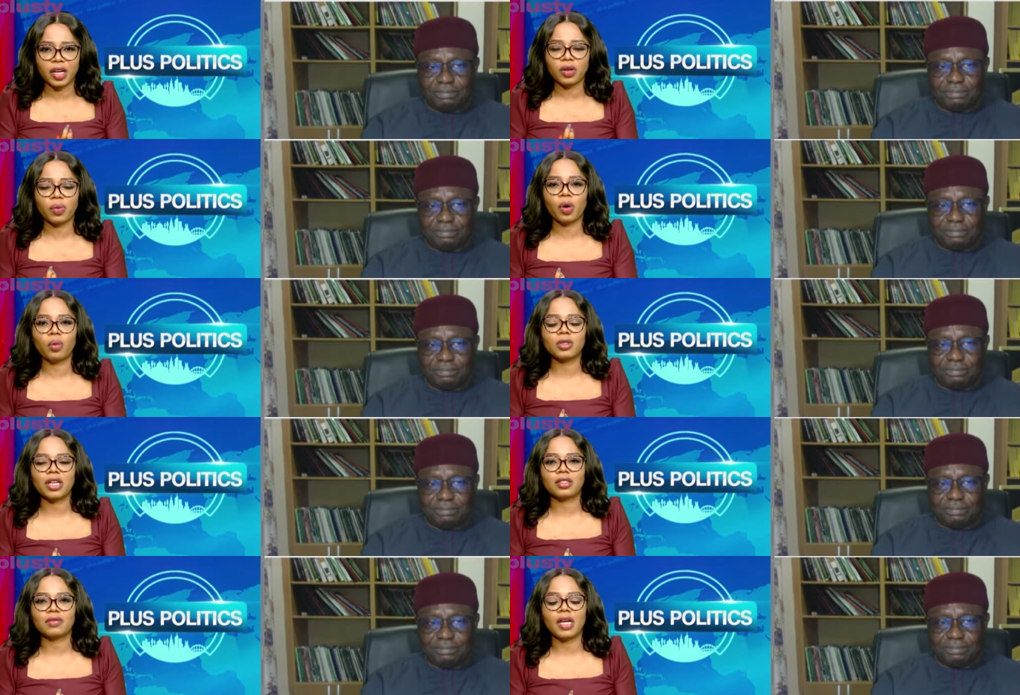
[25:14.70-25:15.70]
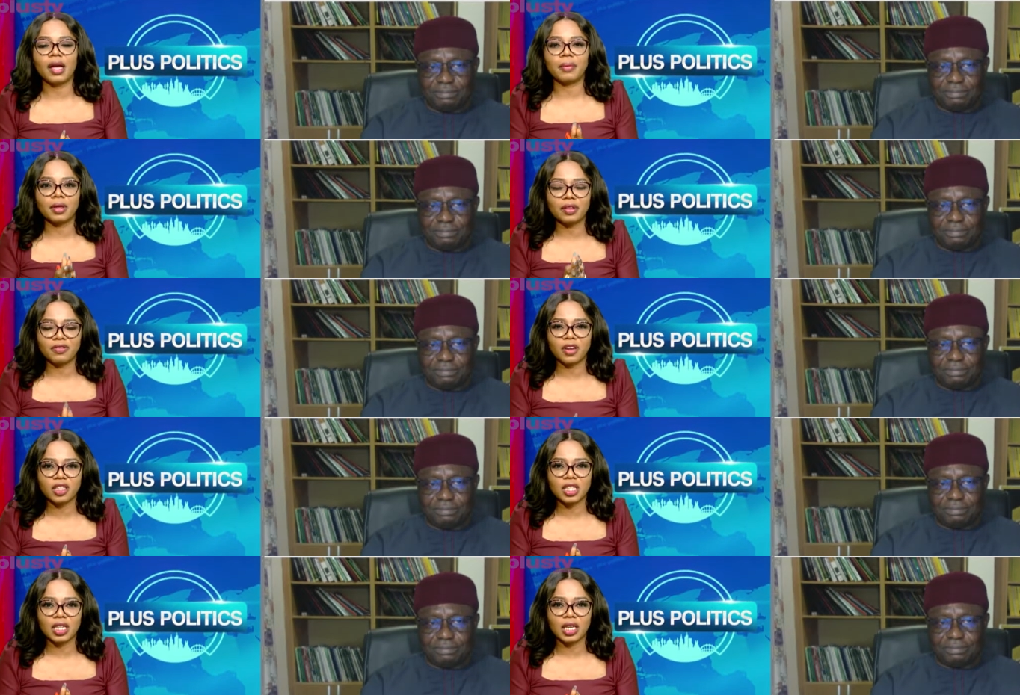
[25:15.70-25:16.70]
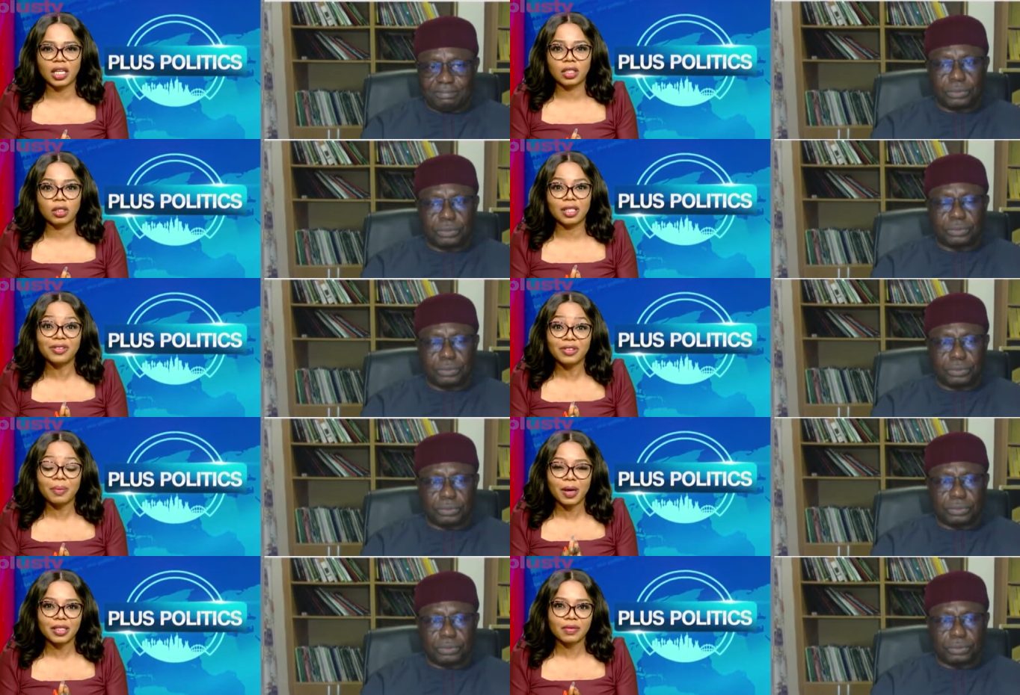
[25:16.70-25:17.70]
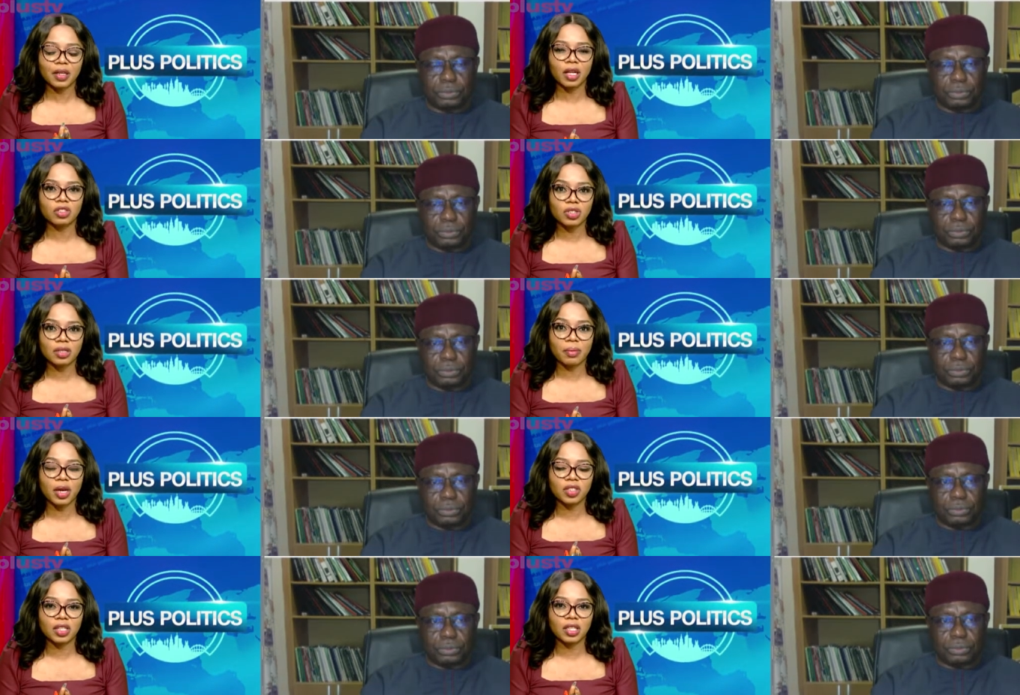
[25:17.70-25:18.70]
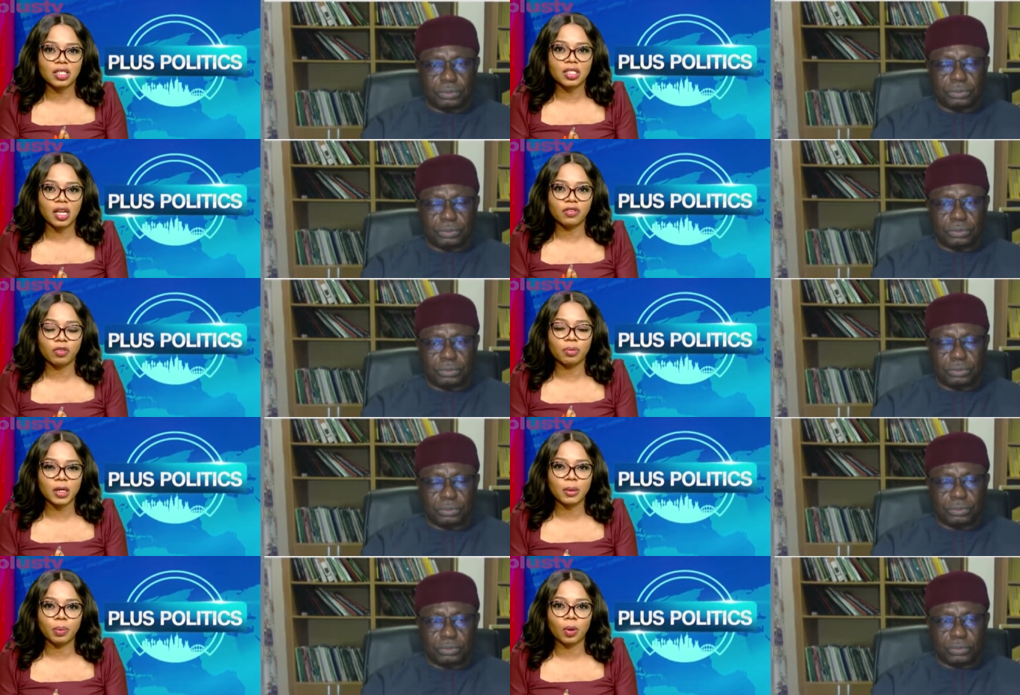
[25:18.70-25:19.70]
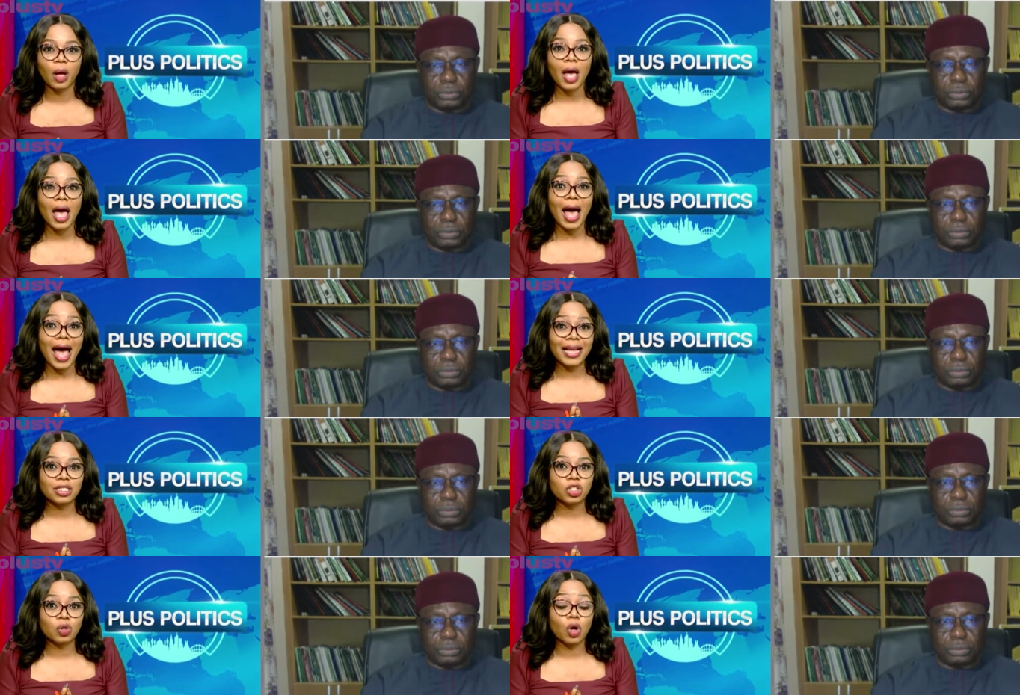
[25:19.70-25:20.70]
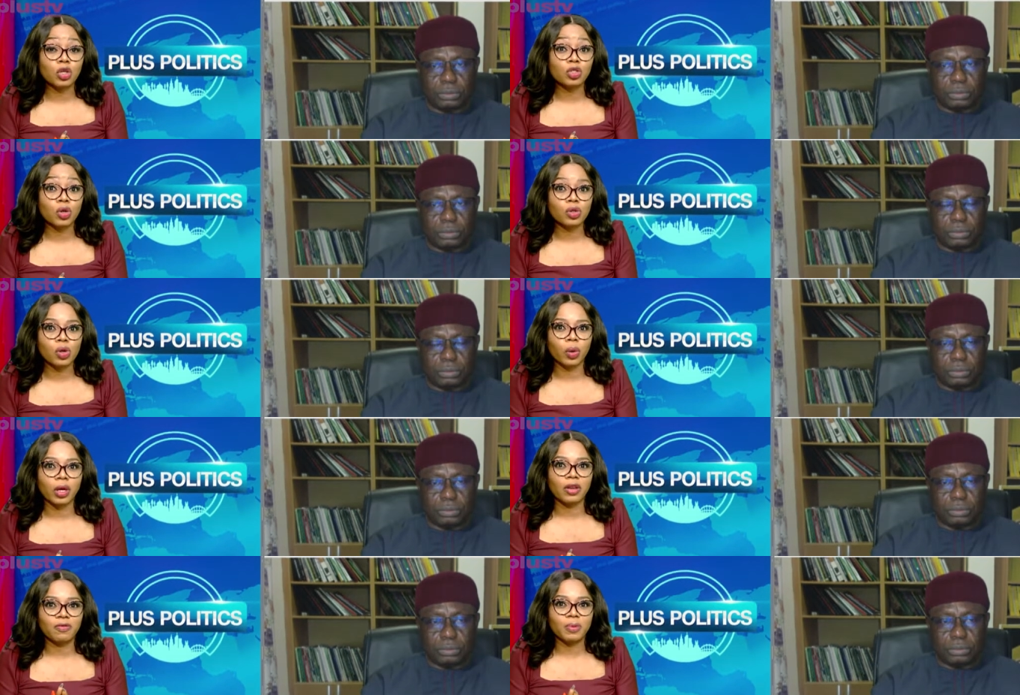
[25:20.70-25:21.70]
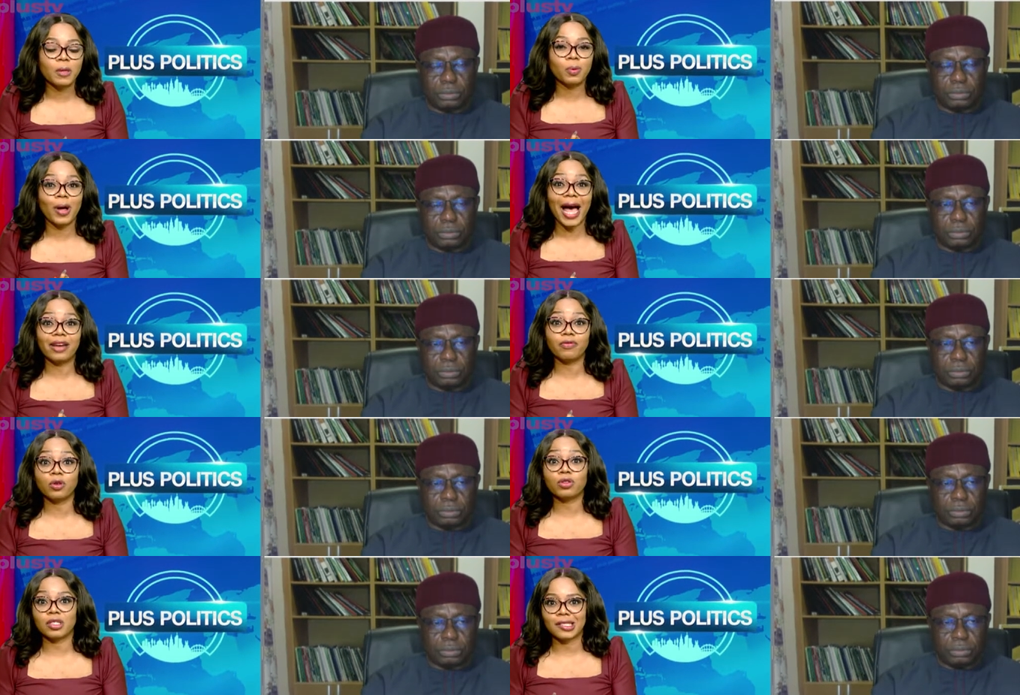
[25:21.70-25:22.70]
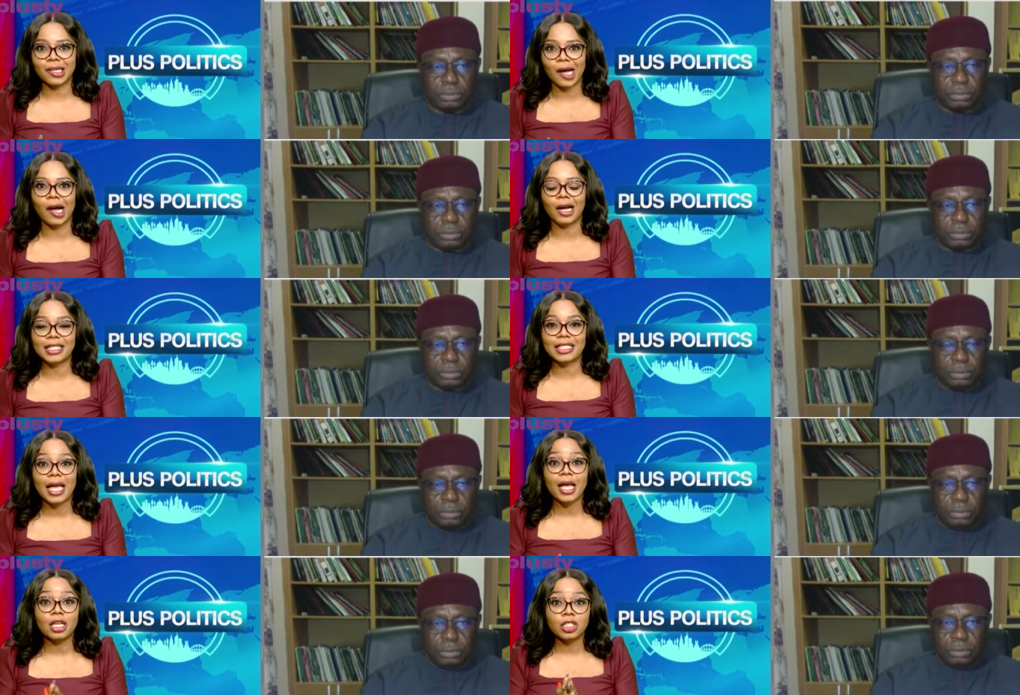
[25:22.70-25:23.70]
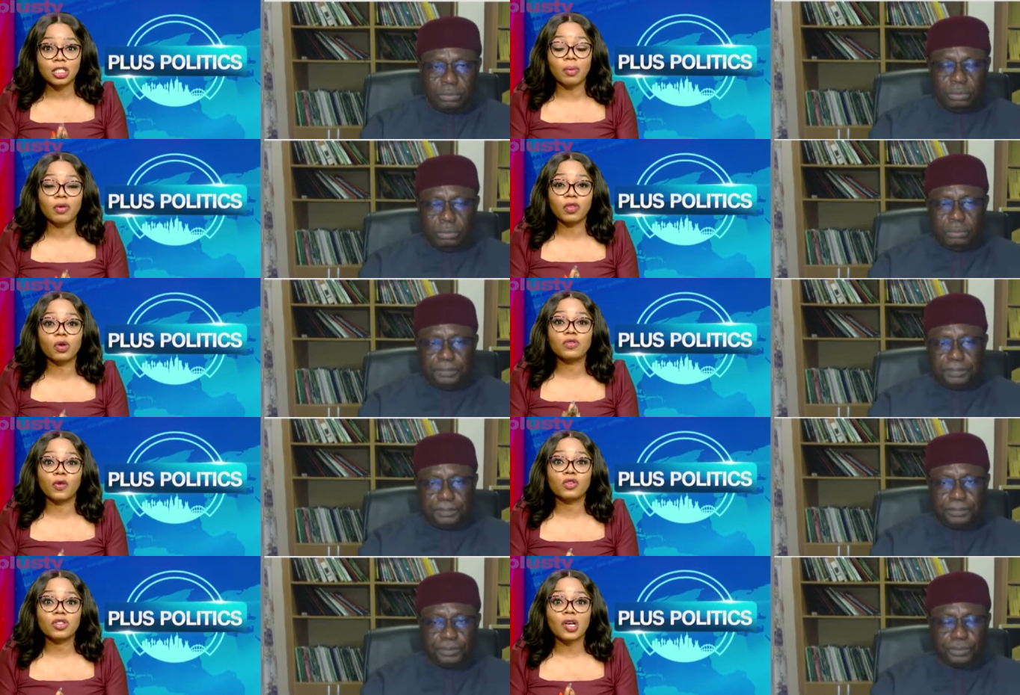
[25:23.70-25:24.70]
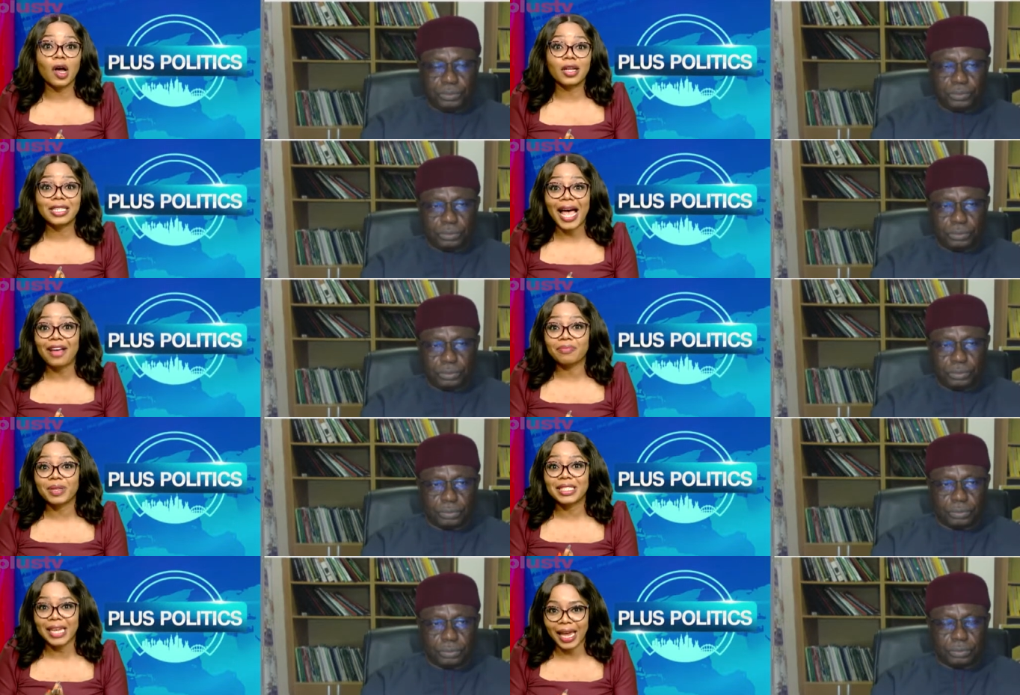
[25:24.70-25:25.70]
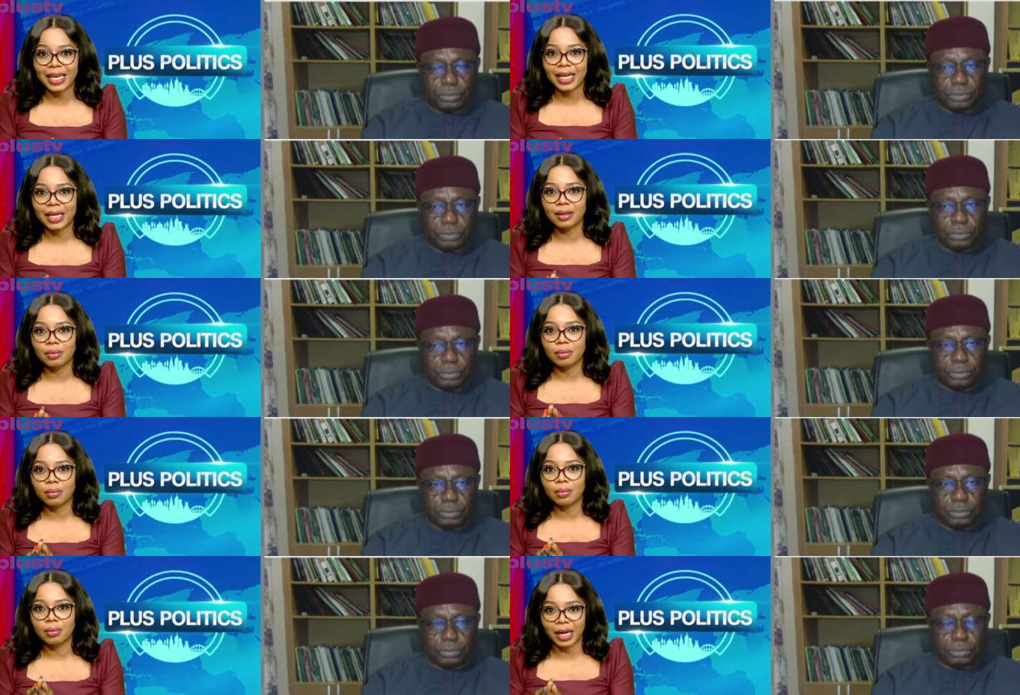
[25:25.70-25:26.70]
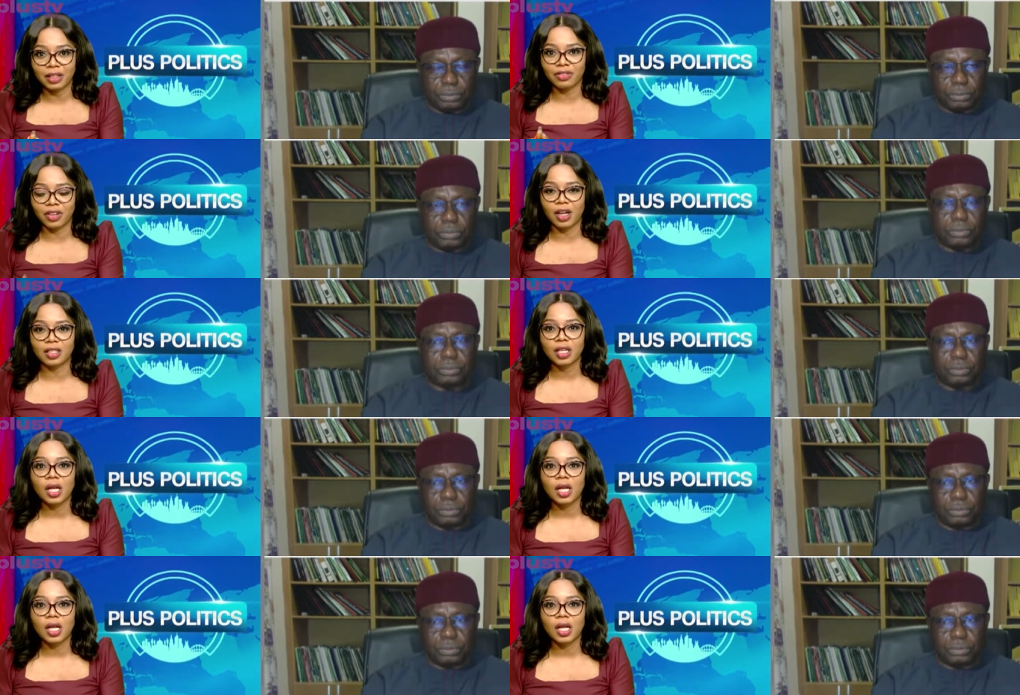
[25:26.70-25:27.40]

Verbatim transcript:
Speaker 1: I know we're almost out of time. The flooding in different parts of the country is a major concern for people. And you also know if people had voters' cards, some of those voters' cards have been taken by the flood.